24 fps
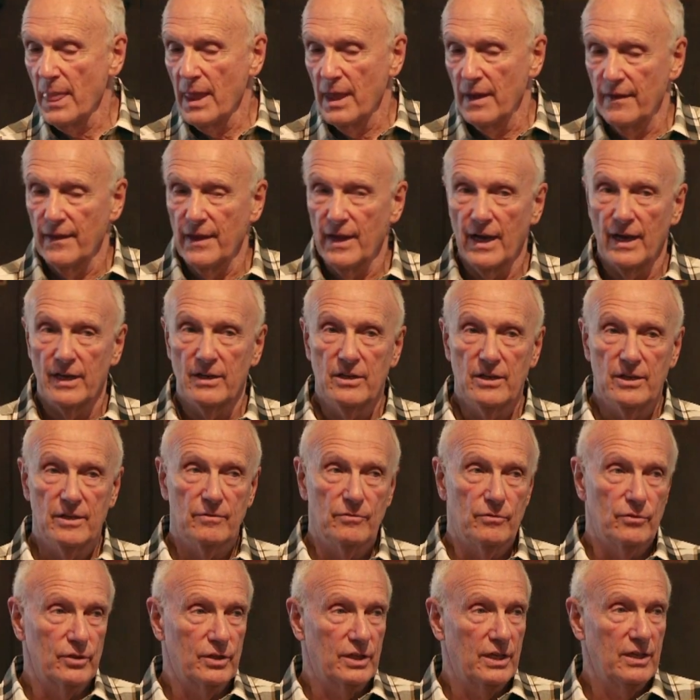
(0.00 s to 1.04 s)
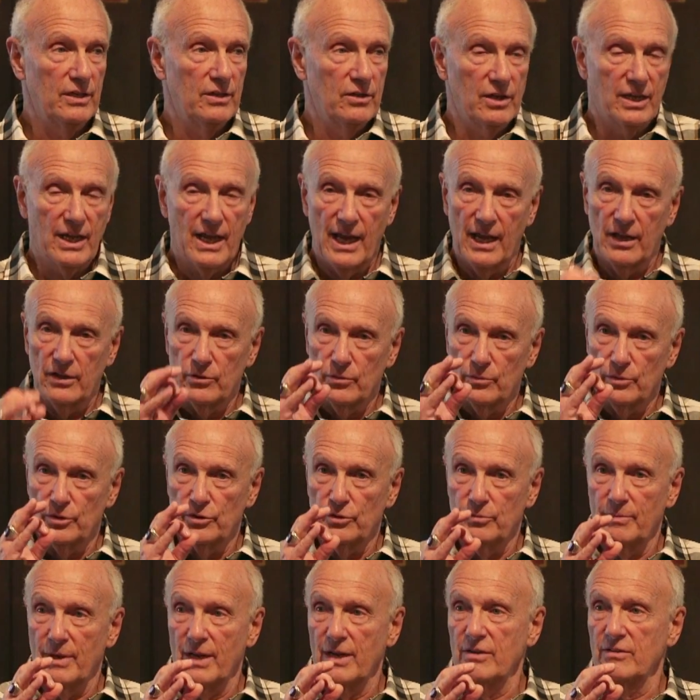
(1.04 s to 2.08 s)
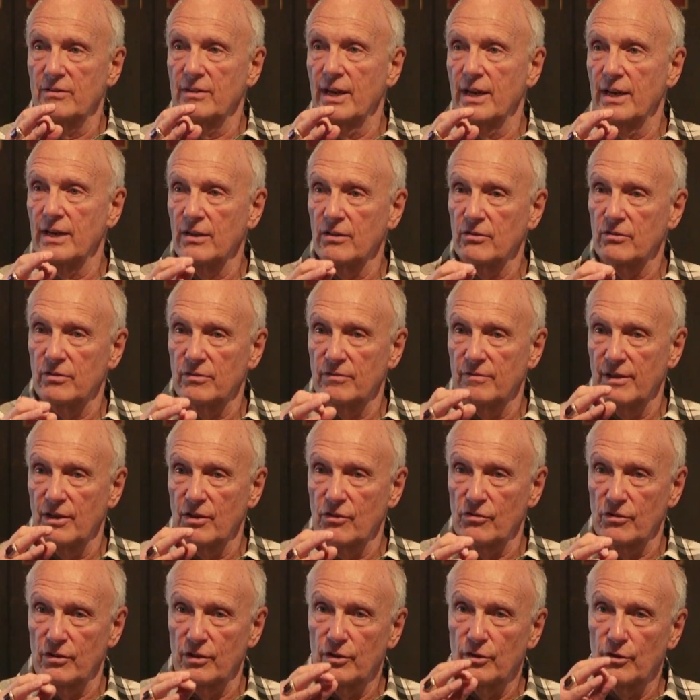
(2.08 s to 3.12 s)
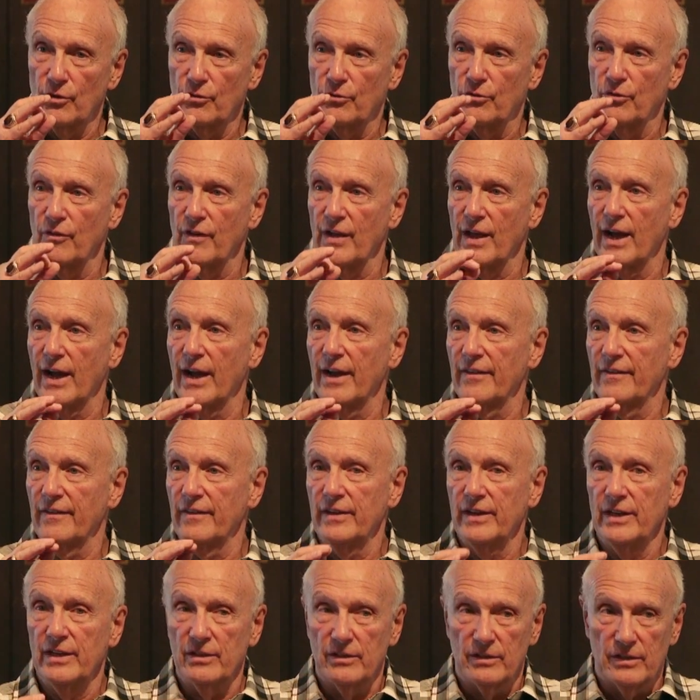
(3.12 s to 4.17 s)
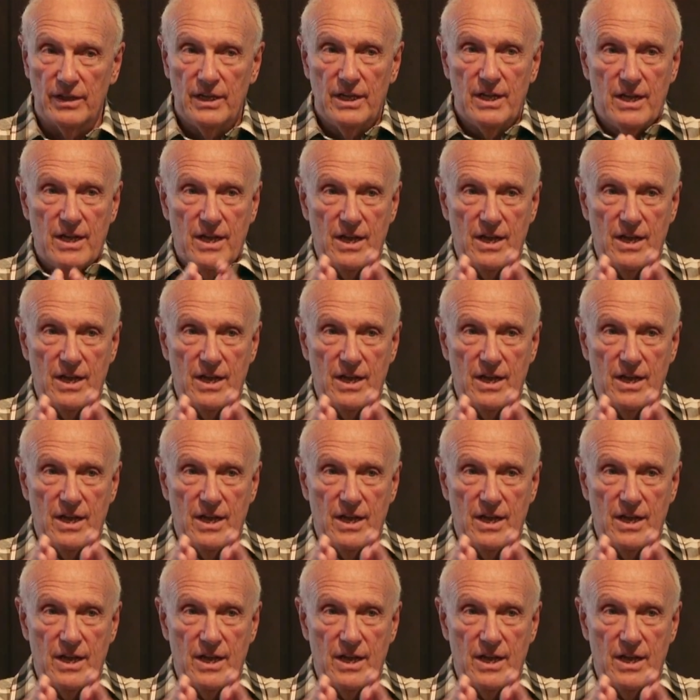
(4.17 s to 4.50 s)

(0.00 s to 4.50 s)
And the idea of looking in a candle when you're meditating is eventually you go through the eye of the needle